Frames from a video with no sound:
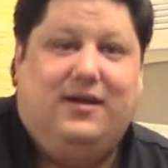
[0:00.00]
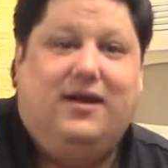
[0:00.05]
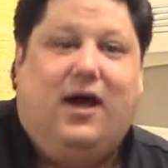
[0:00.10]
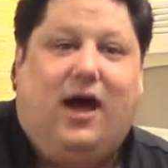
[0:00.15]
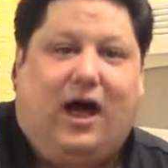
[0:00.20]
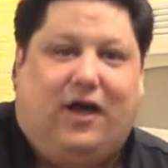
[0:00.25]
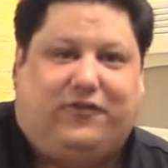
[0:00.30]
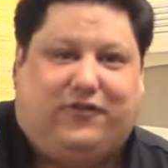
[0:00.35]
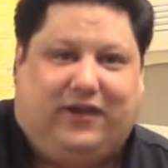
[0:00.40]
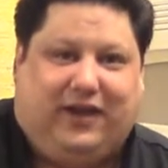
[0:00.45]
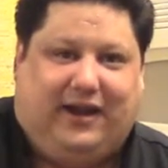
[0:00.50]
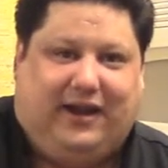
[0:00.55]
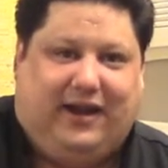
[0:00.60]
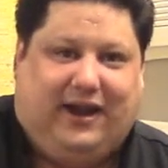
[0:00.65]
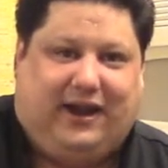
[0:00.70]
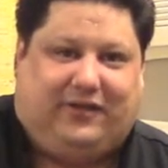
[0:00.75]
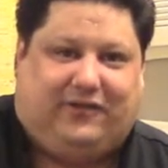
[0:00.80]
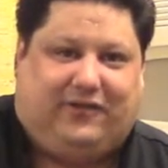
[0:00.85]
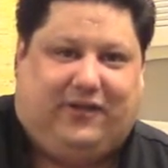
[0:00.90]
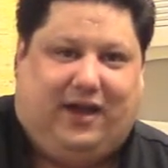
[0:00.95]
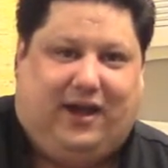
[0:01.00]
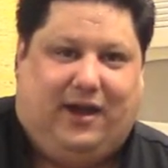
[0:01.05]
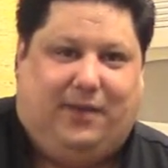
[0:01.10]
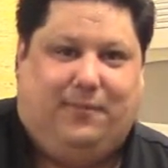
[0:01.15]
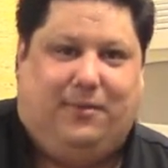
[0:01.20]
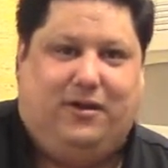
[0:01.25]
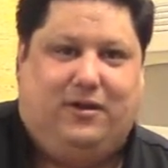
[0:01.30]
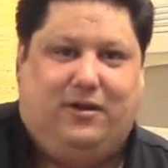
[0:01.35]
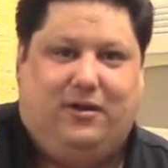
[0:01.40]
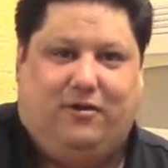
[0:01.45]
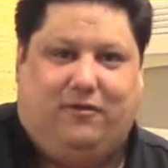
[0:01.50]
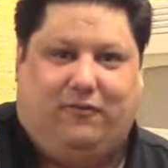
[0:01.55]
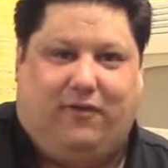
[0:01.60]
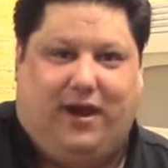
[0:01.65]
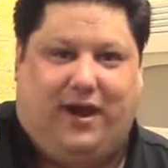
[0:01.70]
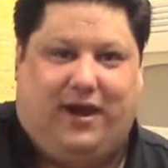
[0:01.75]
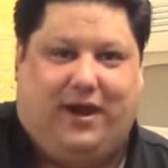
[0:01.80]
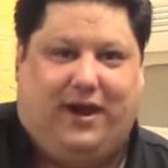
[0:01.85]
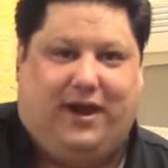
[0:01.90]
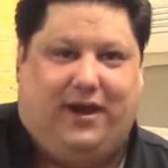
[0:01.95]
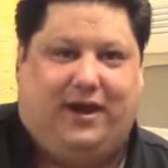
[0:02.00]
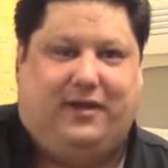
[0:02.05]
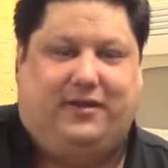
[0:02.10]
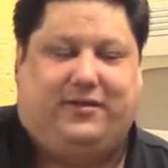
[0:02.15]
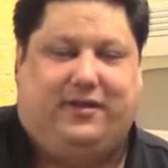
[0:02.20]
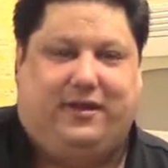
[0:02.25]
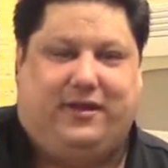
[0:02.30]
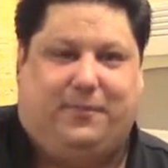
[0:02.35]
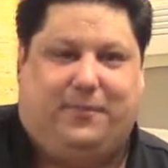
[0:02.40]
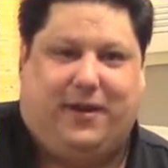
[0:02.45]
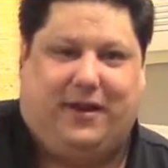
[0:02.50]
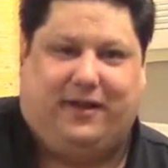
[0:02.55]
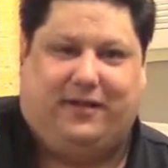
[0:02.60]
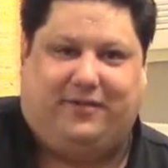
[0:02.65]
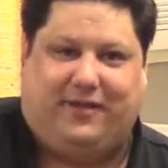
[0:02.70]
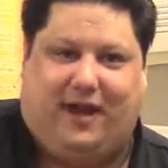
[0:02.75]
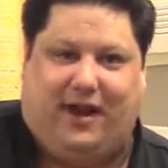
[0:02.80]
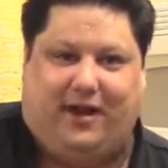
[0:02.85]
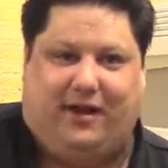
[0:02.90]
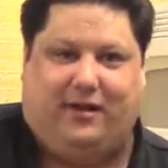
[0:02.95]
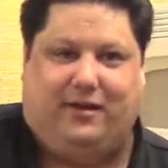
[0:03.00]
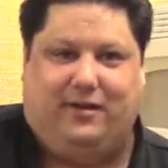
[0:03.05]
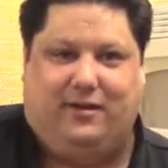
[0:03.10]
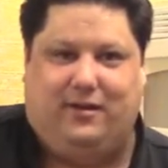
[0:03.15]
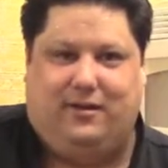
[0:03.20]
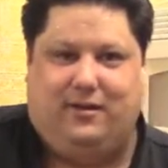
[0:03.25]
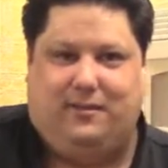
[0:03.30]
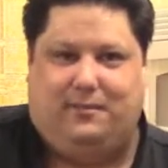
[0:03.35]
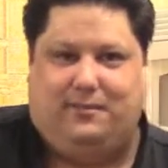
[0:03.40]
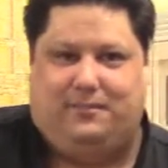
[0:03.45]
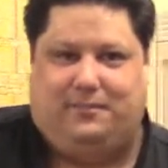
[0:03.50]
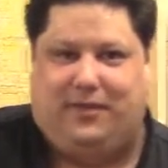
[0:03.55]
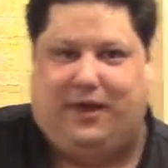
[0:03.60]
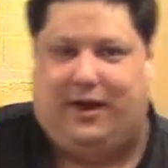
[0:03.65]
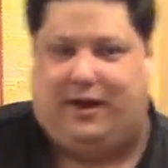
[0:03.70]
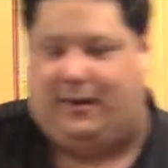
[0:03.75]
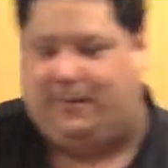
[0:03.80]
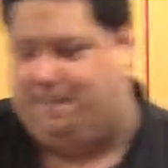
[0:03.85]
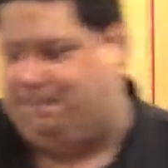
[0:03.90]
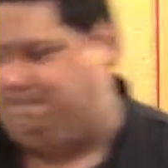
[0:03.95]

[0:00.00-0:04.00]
I'll see you next time right here, the Independent Diner. Later.